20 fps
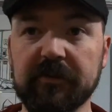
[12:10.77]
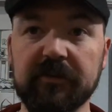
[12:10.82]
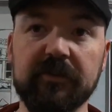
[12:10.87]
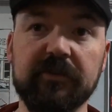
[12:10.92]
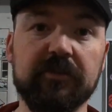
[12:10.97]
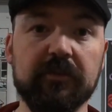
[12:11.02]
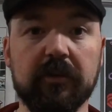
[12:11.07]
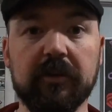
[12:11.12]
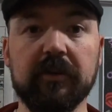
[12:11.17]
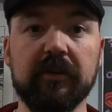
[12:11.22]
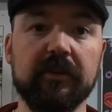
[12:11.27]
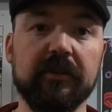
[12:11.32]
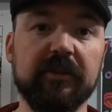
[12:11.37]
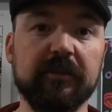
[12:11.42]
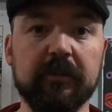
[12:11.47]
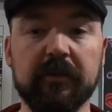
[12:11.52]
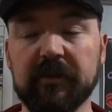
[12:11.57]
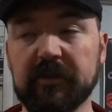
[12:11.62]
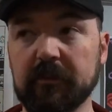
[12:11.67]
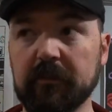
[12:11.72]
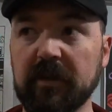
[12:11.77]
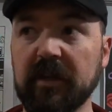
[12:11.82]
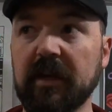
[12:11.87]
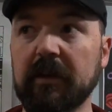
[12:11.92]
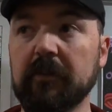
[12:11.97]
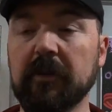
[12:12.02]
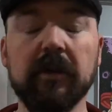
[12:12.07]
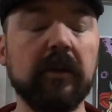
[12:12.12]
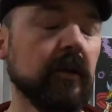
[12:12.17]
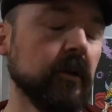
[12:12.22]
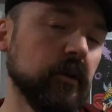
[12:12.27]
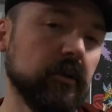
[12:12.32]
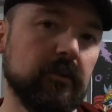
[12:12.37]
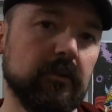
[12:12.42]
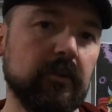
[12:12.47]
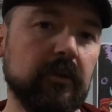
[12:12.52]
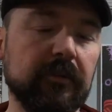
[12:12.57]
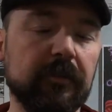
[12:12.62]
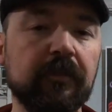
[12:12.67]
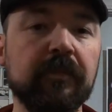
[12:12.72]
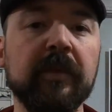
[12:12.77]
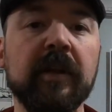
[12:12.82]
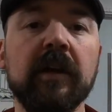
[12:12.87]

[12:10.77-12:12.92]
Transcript: destroyed all these books and blah, blah. Who knows?